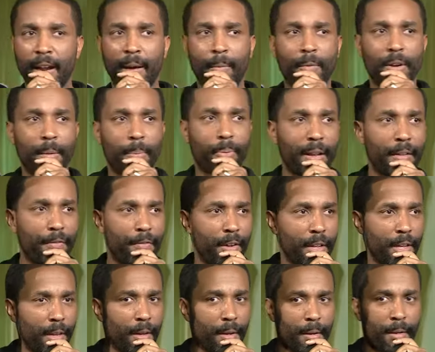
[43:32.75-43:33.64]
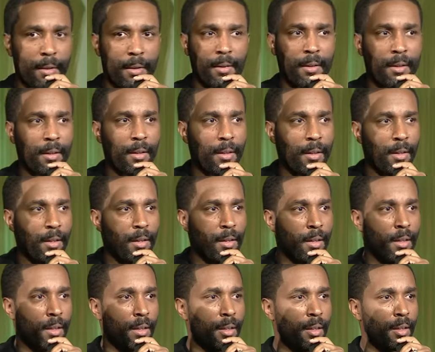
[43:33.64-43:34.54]
I want to pray for you.
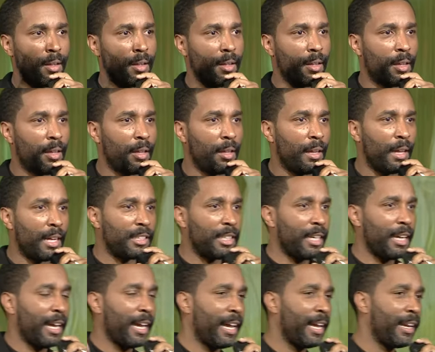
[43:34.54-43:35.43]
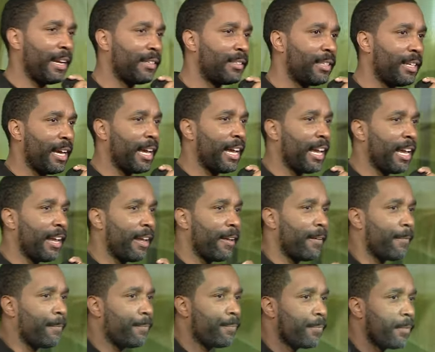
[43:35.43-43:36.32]
I see that hand, I see that hand.